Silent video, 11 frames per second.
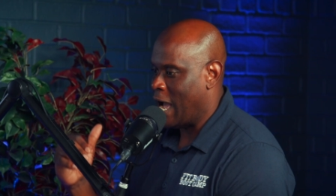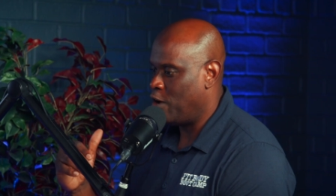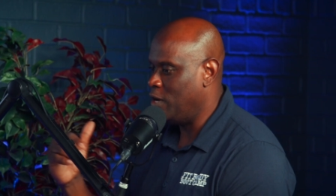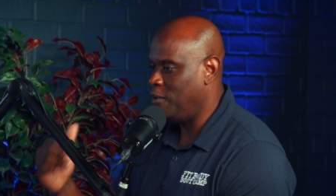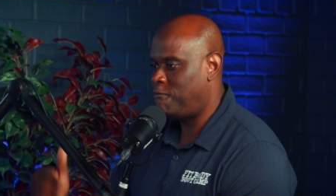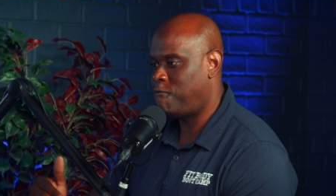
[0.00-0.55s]
i
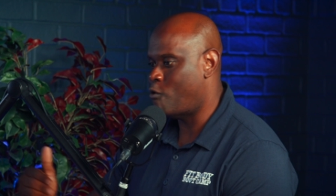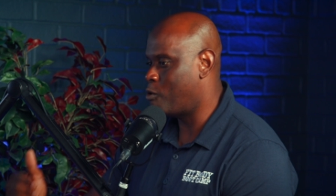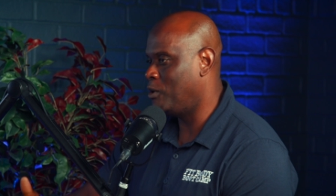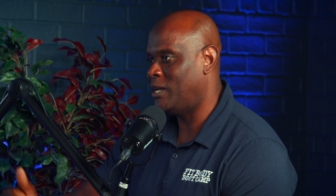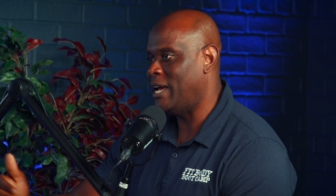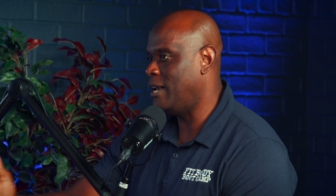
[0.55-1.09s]
don't need
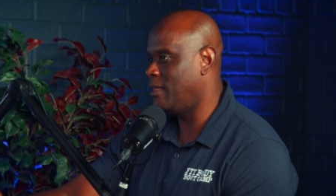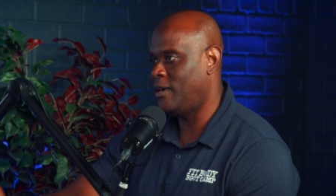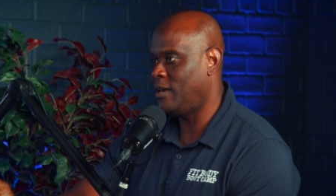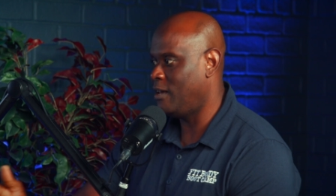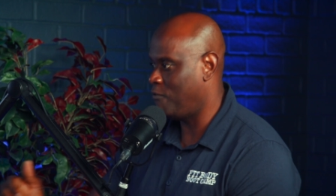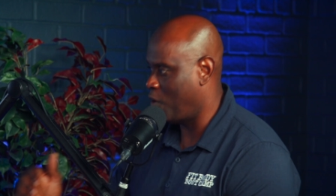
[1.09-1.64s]
formal
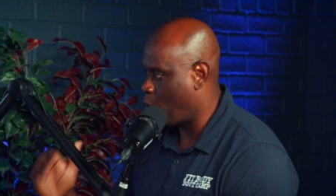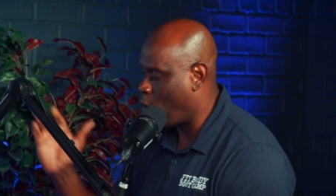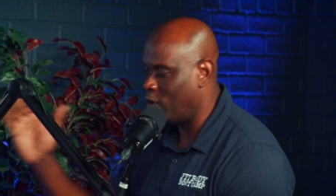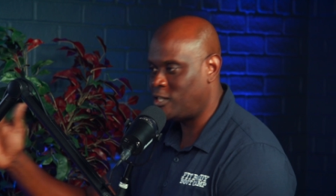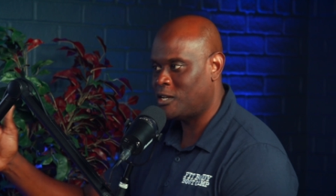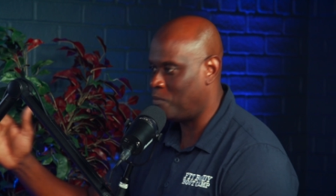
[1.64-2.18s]
anything if i
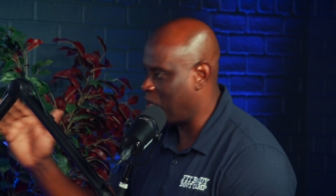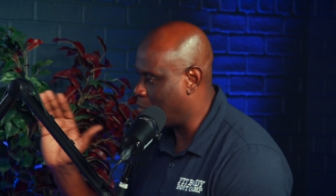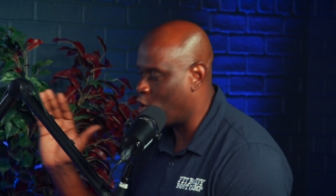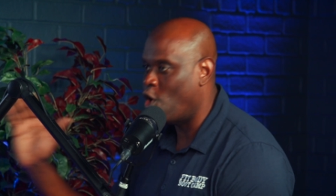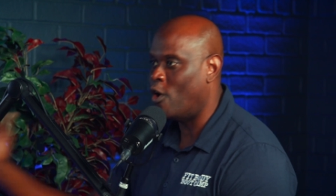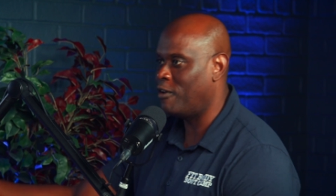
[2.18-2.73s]
want something i'm
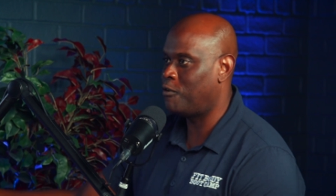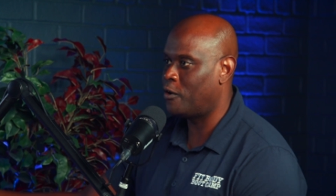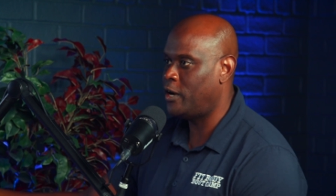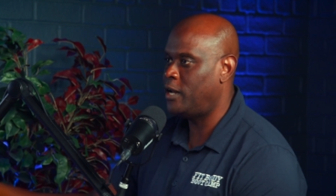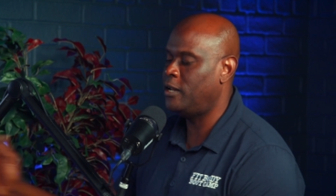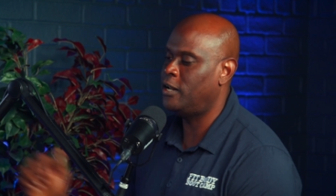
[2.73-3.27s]
going for
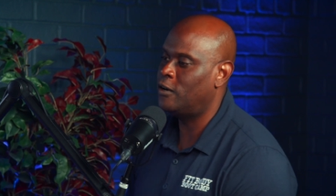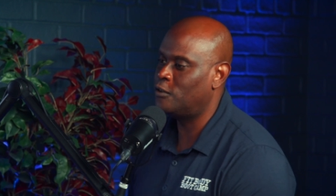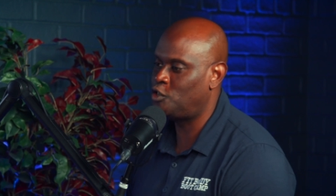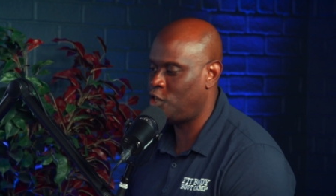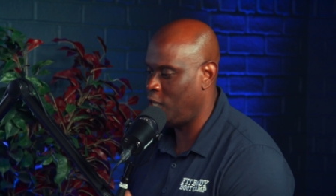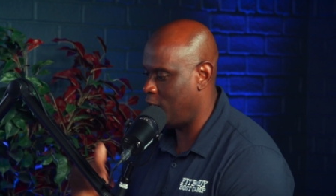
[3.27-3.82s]
it you know
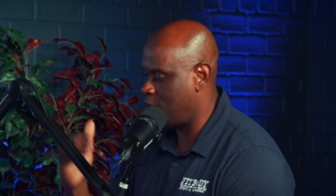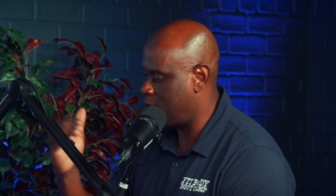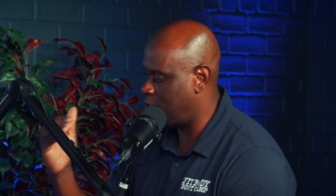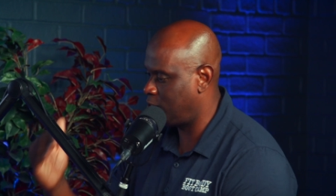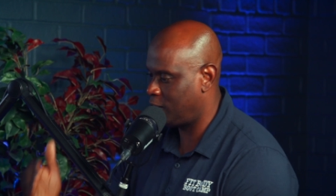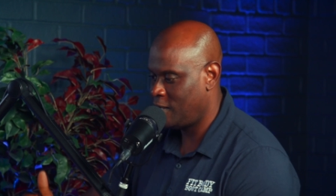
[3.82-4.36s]
she
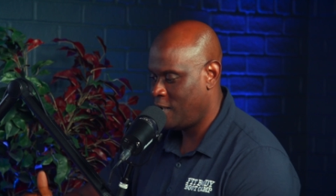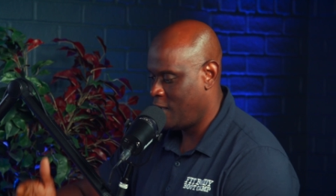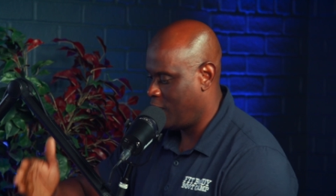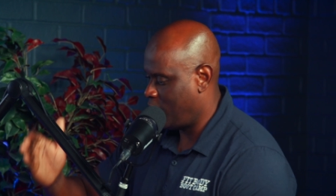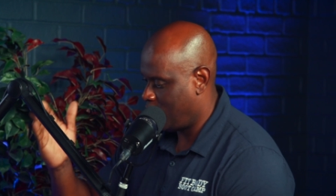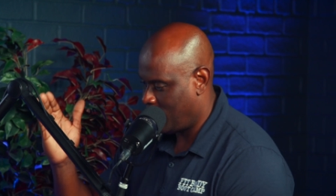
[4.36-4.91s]
is
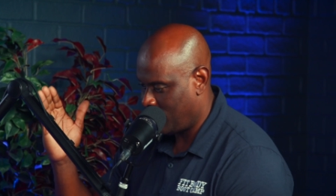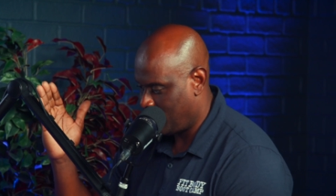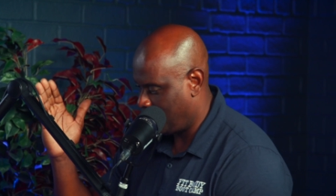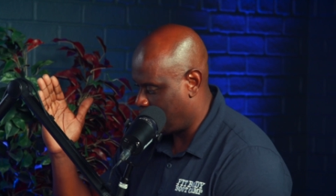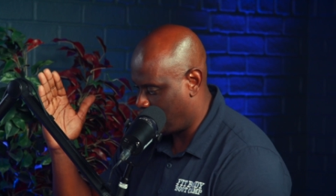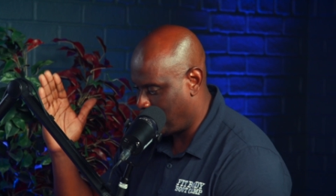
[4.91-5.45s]

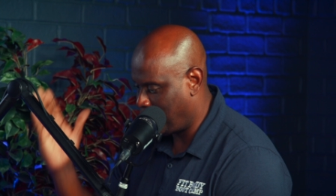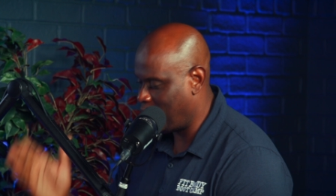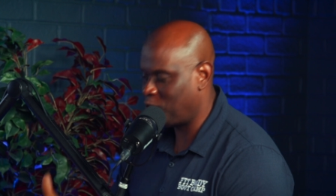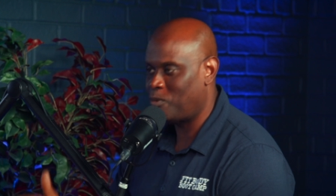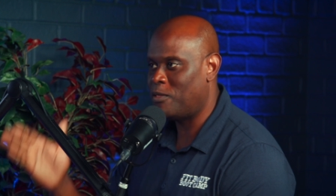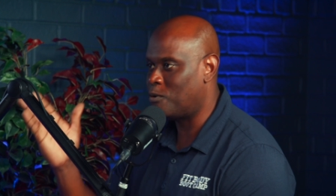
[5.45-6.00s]
she
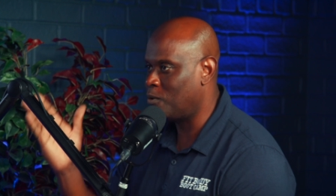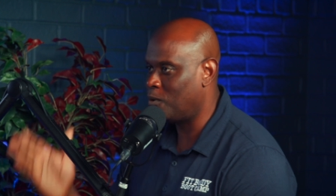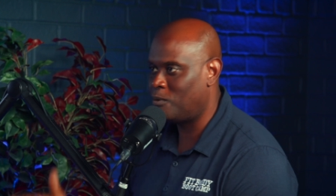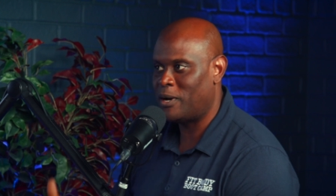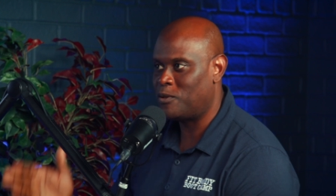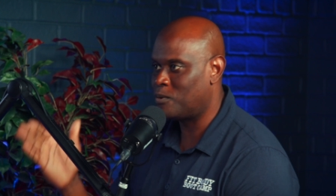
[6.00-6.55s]
plays by the rule,
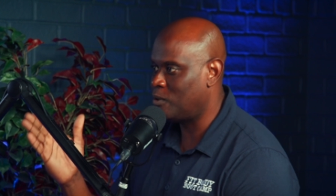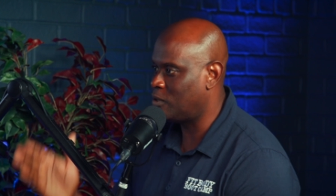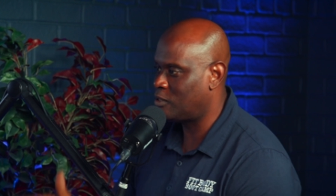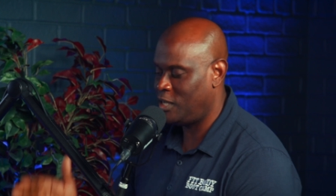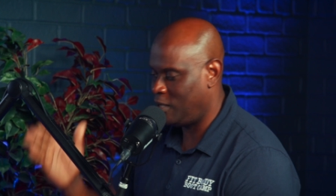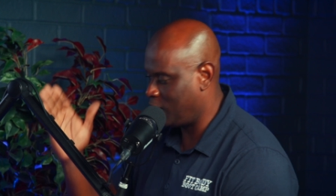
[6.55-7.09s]
by the rules.
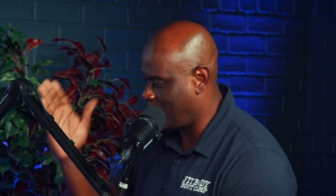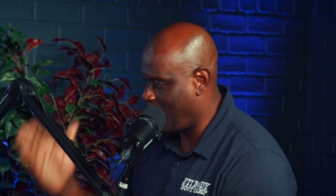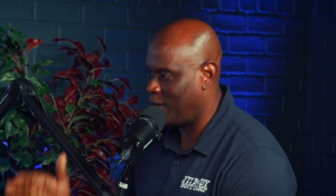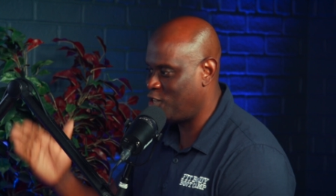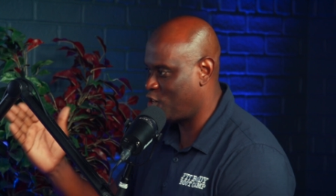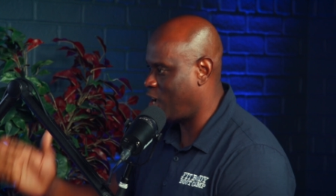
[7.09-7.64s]
She
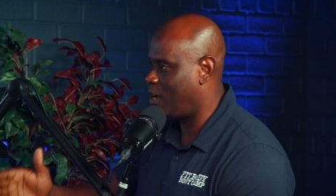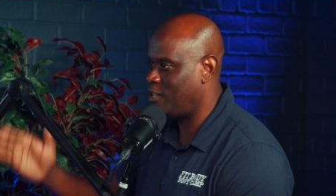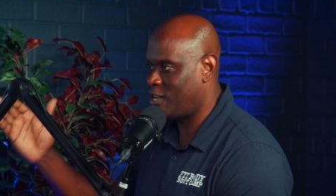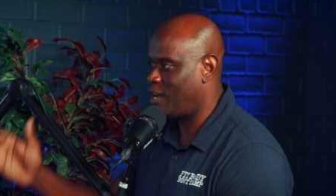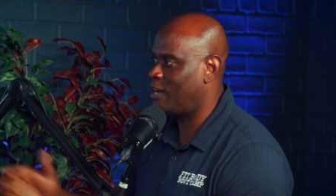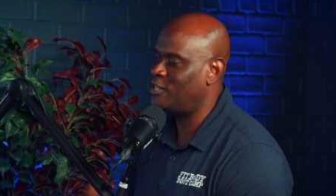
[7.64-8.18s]
college, college,
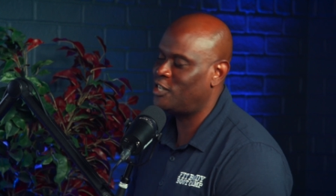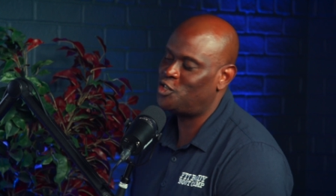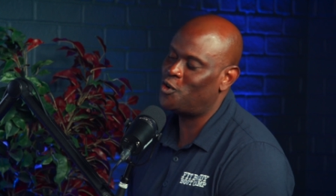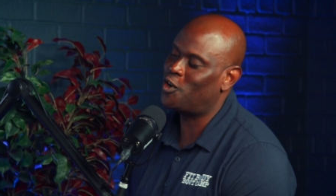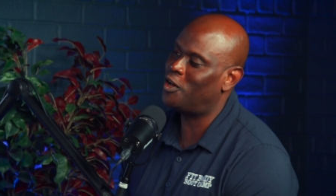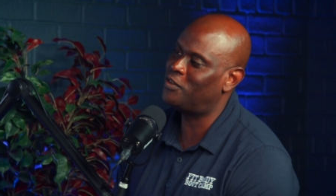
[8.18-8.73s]
college. I
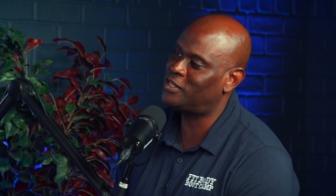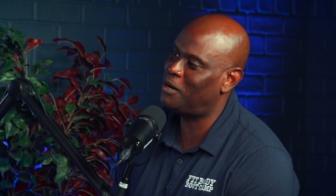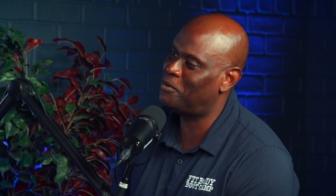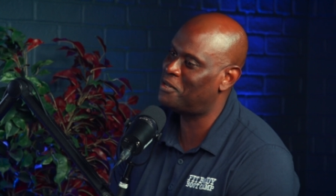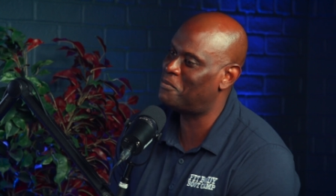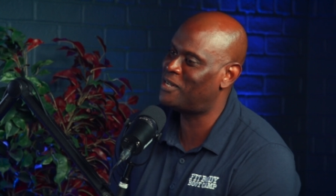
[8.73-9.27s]
joke all the time.
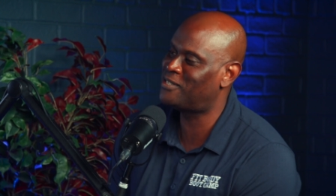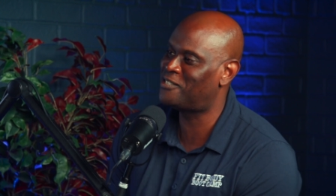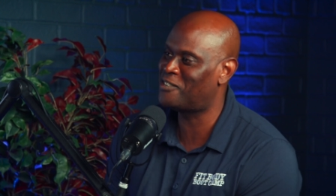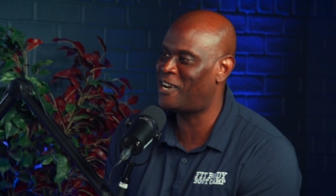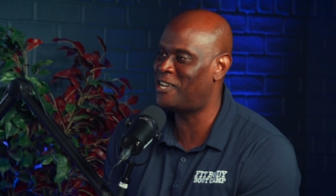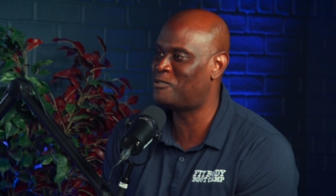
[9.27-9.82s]
I think my
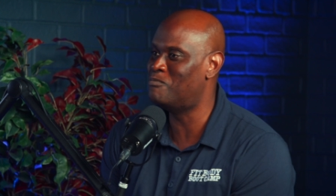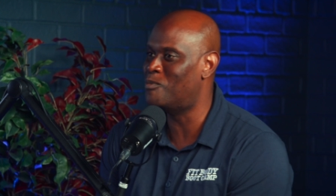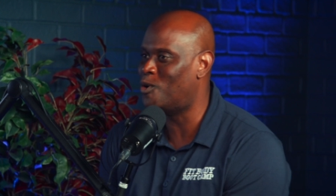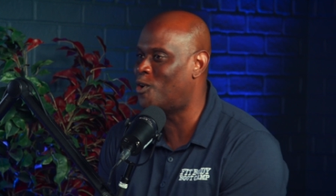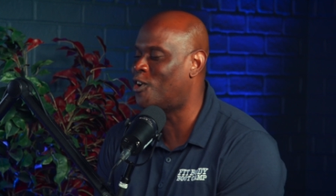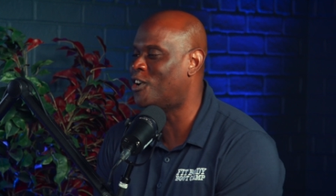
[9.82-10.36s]
sister has
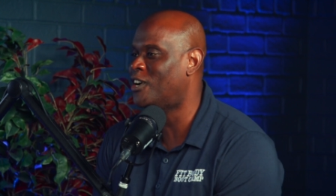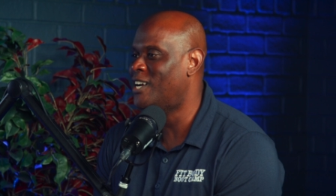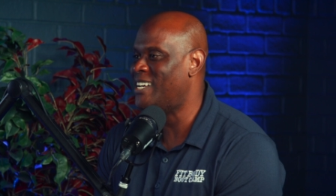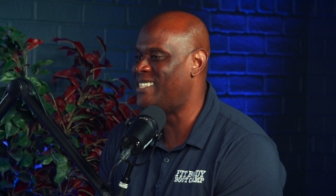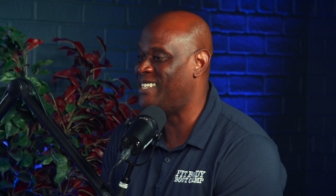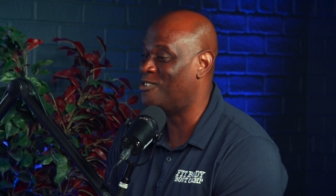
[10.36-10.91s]
more
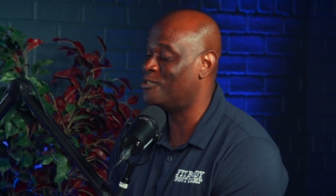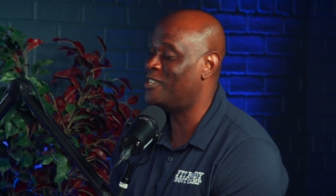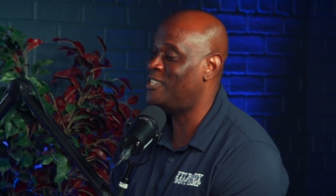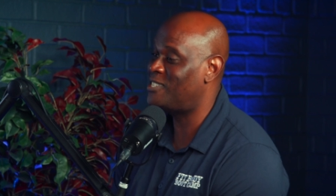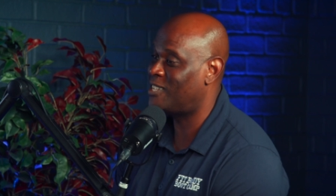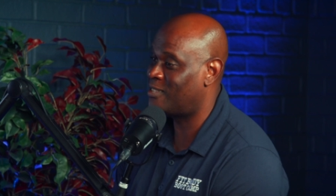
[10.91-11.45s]

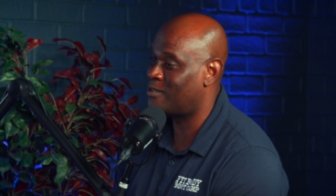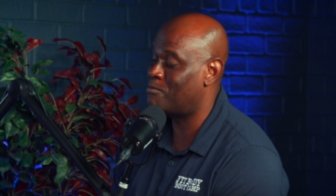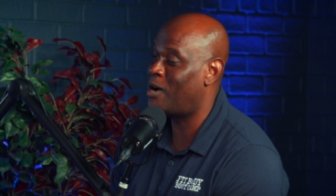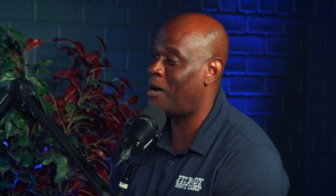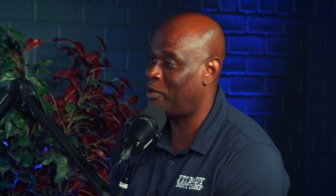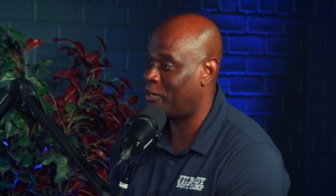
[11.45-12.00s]
degrees than a
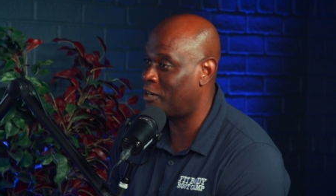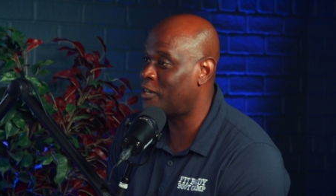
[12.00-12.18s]
thermometer.